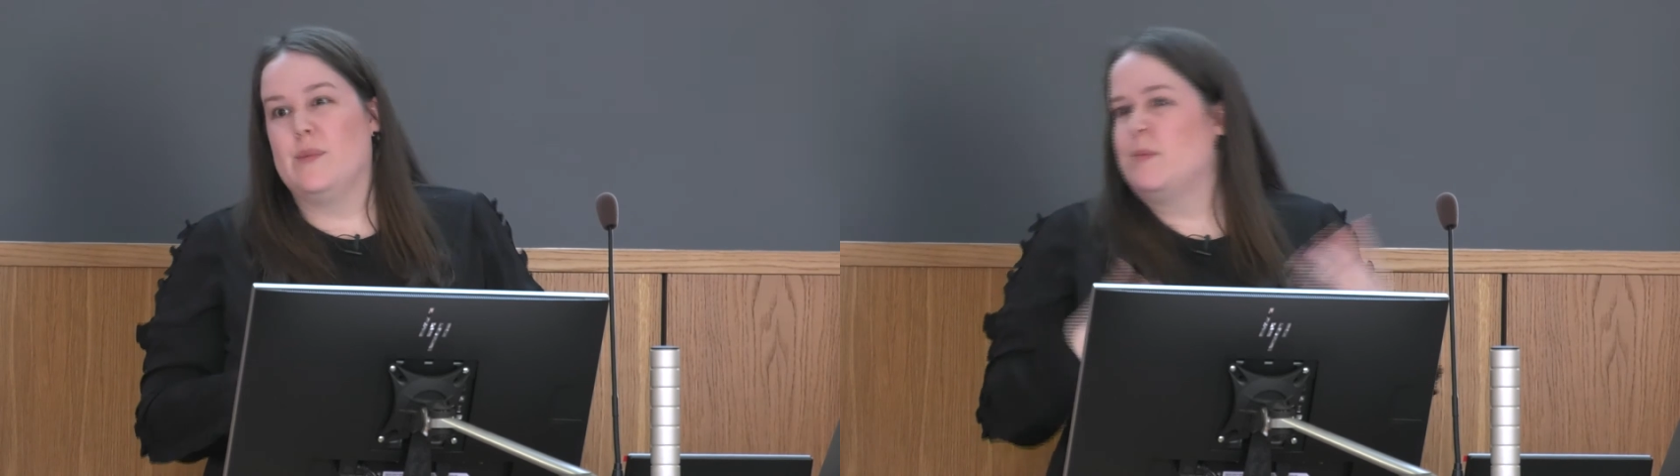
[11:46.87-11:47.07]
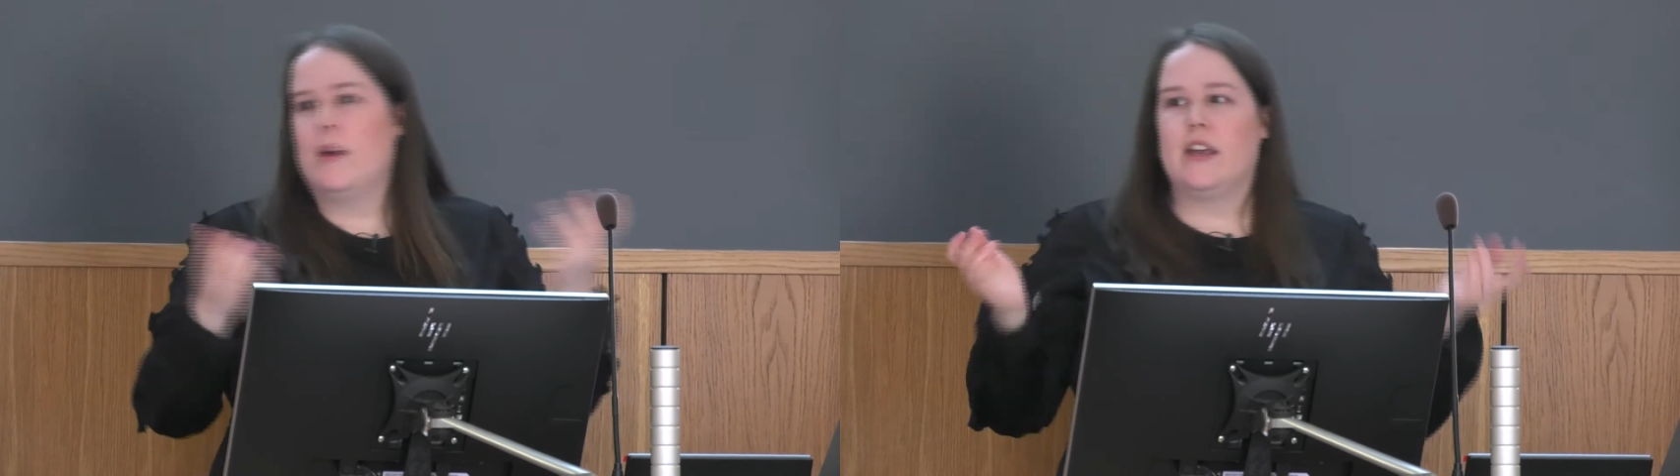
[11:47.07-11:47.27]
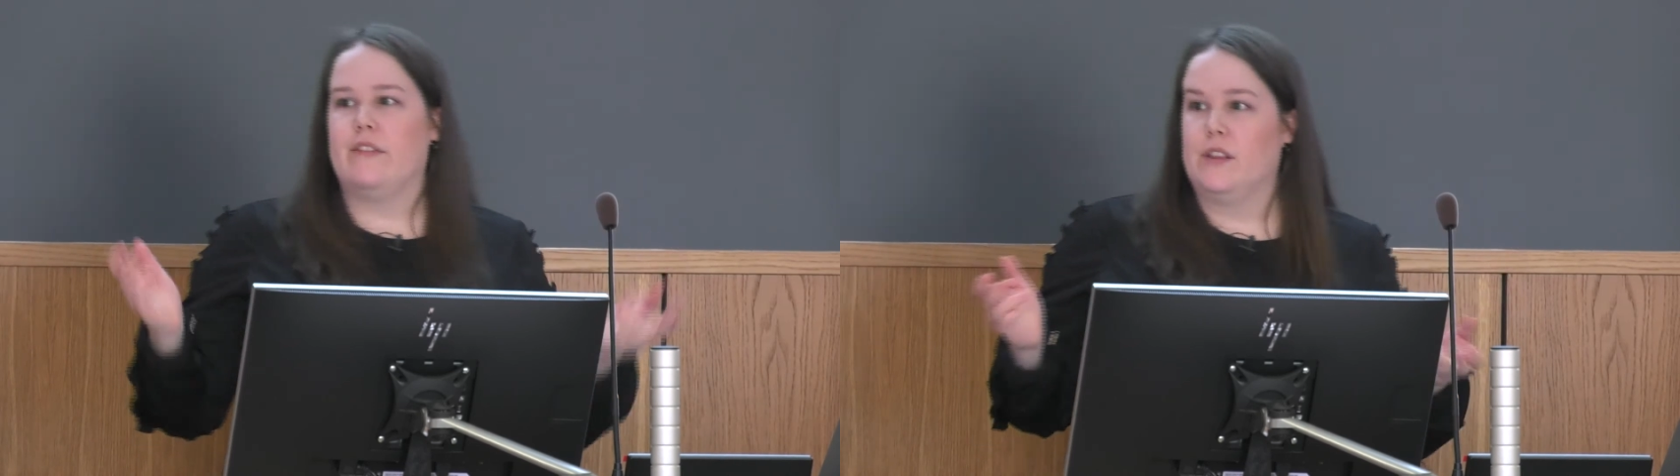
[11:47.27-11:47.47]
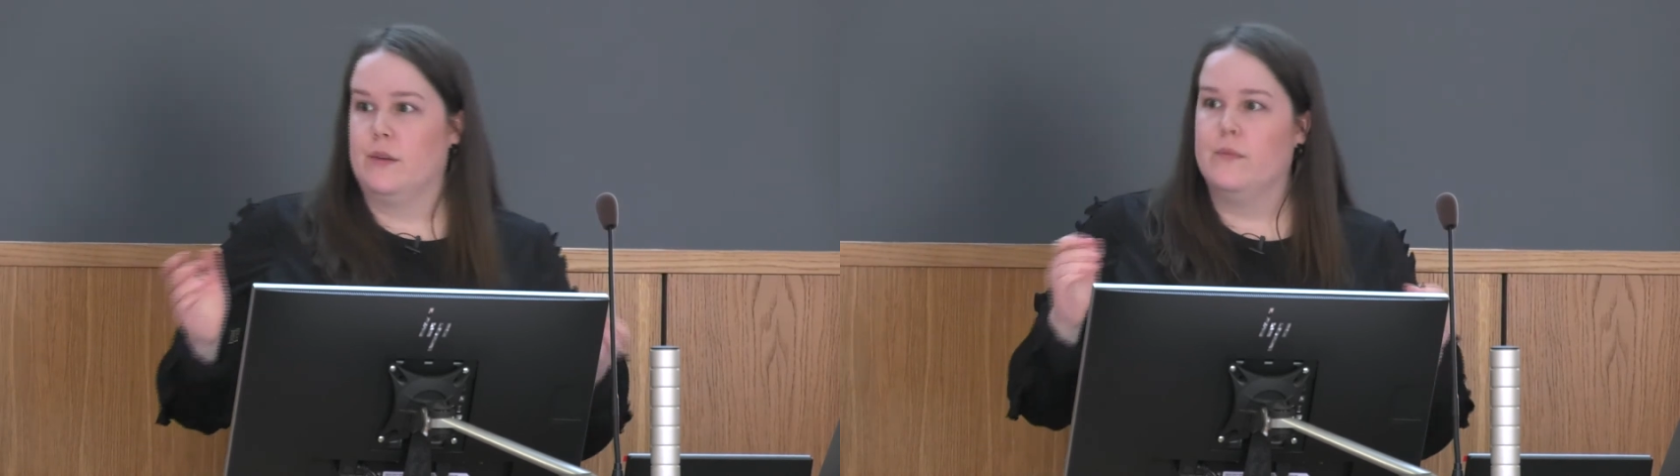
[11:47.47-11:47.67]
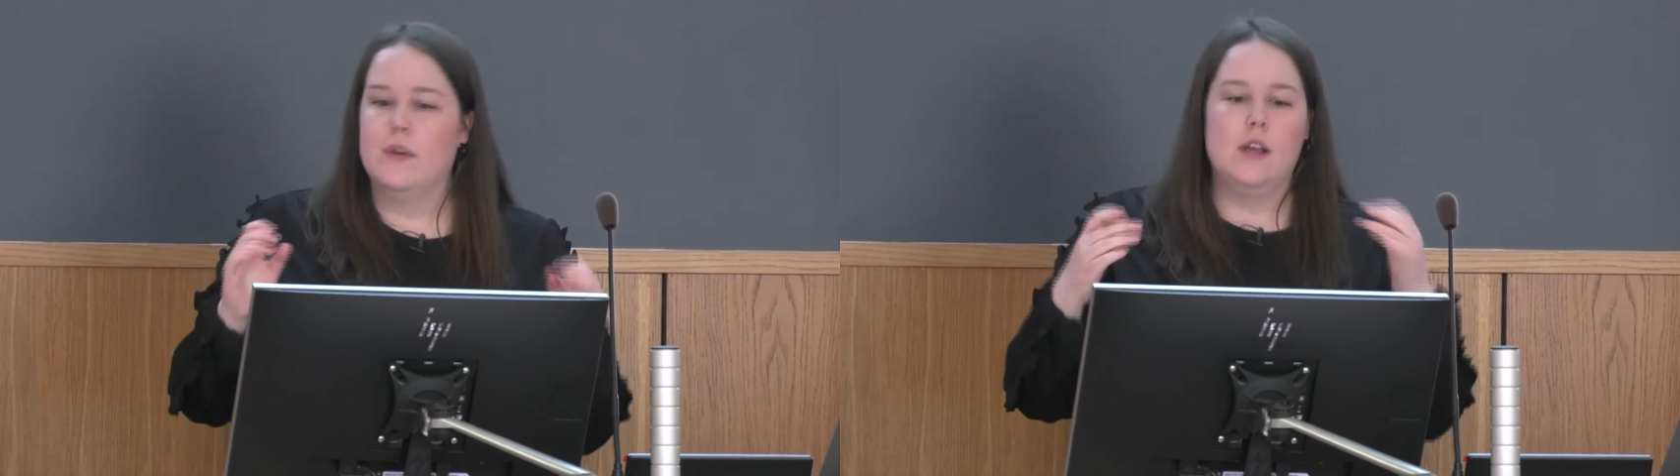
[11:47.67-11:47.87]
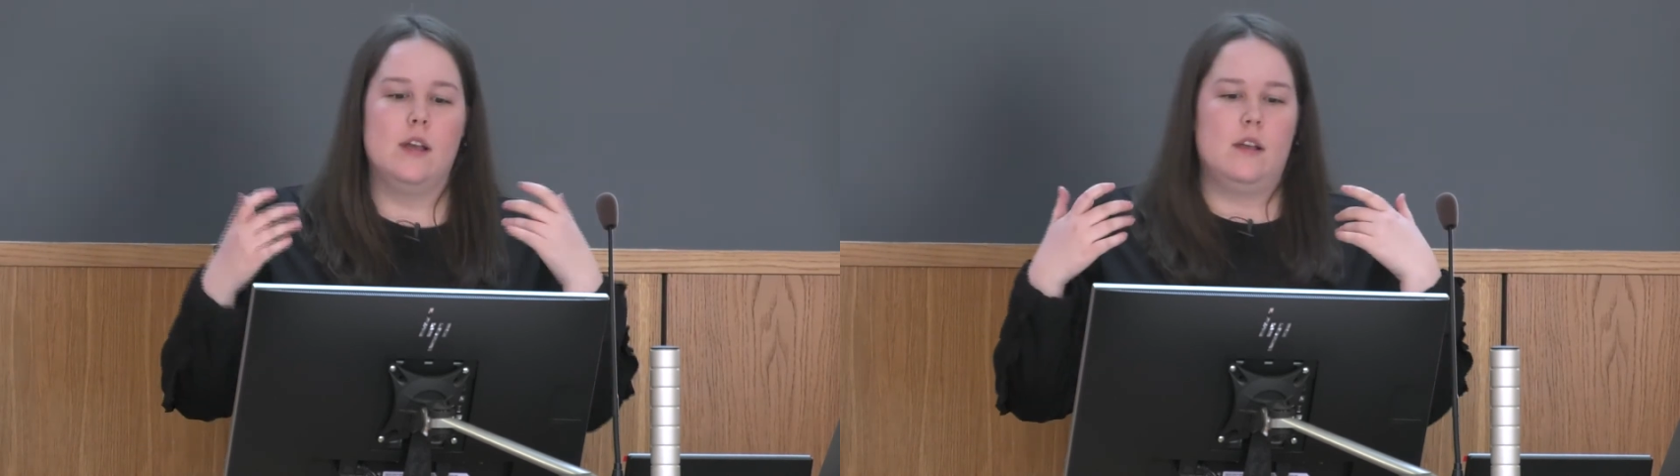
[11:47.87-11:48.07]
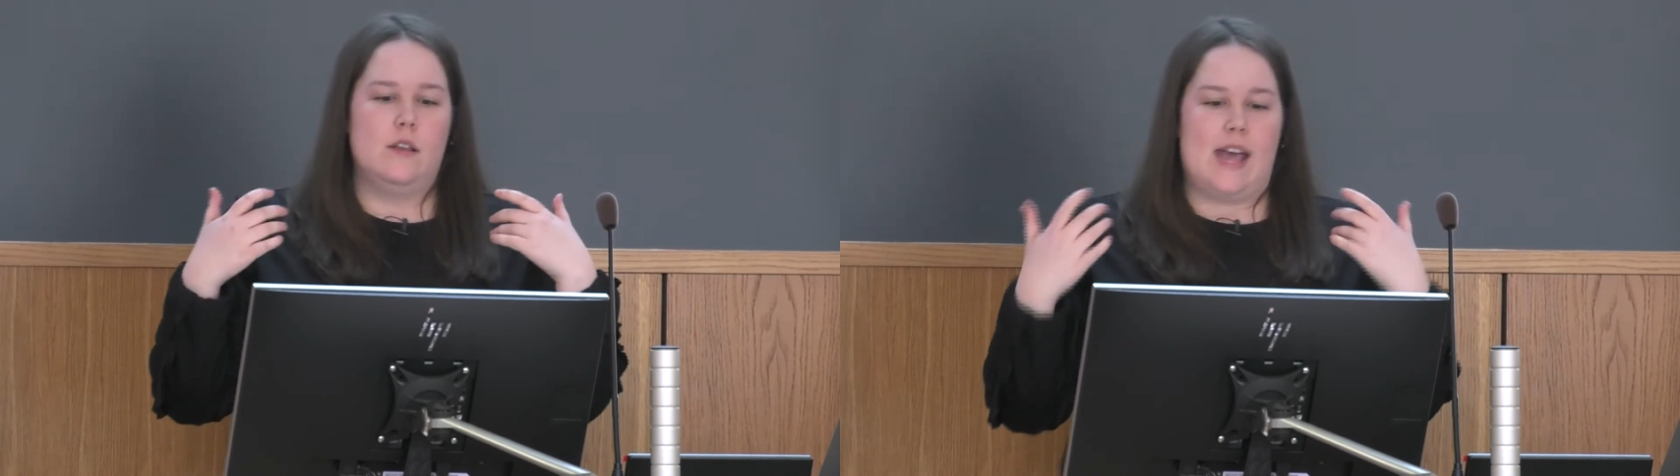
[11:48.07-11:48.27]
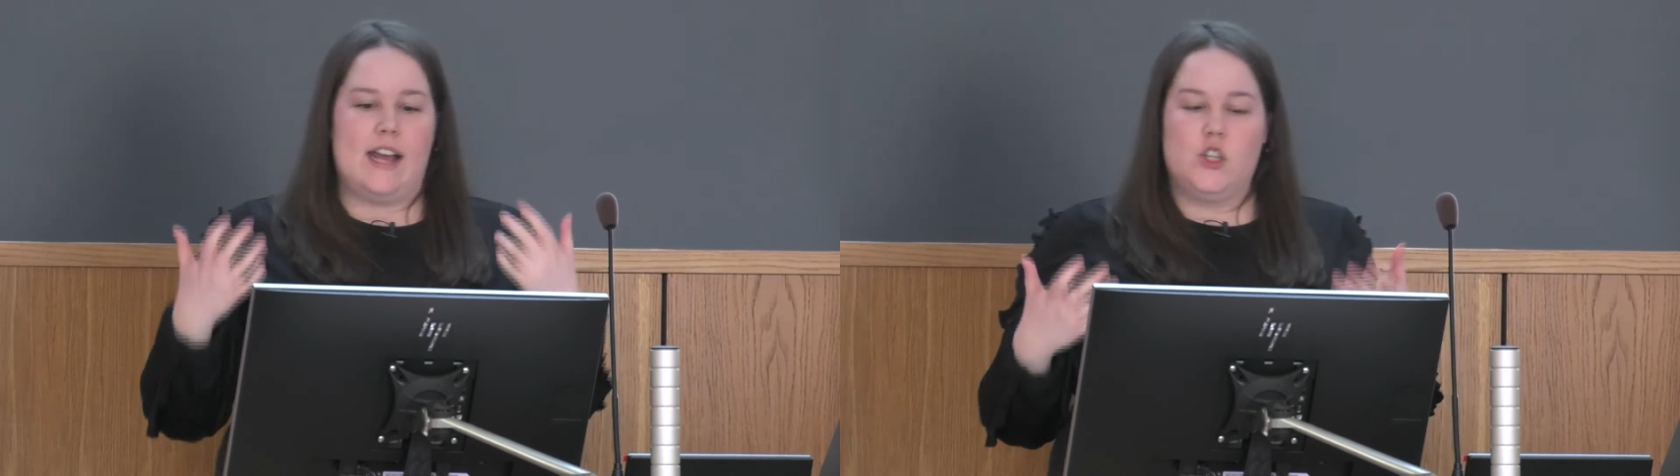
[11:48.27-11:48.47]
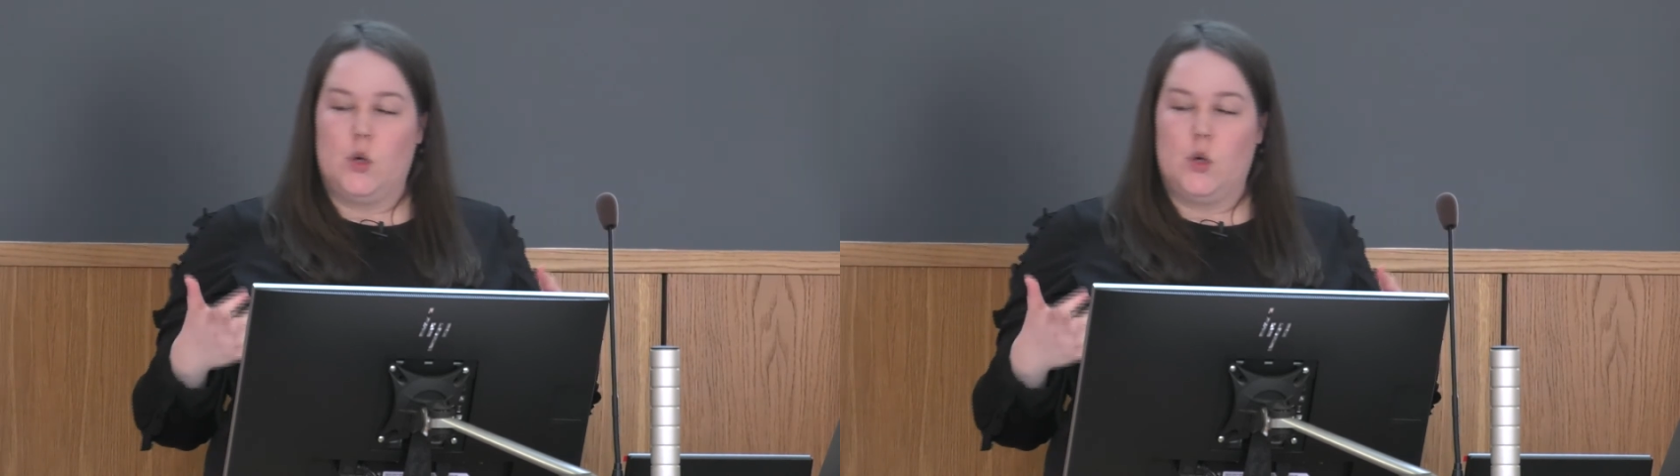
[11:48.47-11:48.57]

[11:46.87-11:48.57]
It's about giving them that